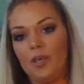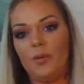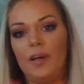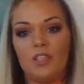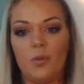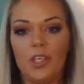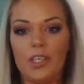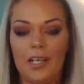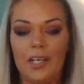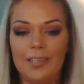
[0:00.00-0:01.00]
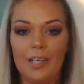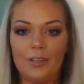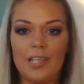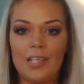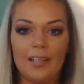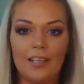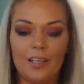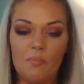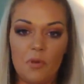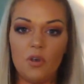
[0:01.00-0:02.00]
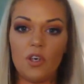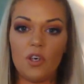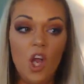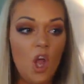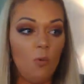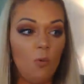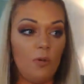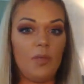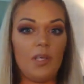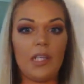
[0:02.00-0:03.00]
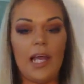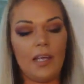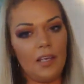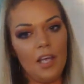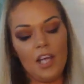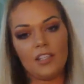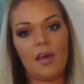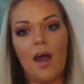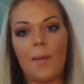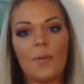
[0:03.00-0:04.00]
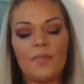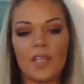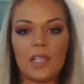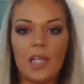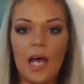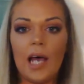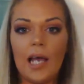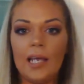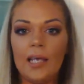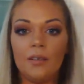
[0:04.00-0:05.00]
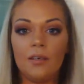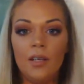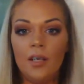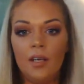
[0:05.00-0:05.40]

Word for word: but whoever's working on the other side of the computer would be like top of the line.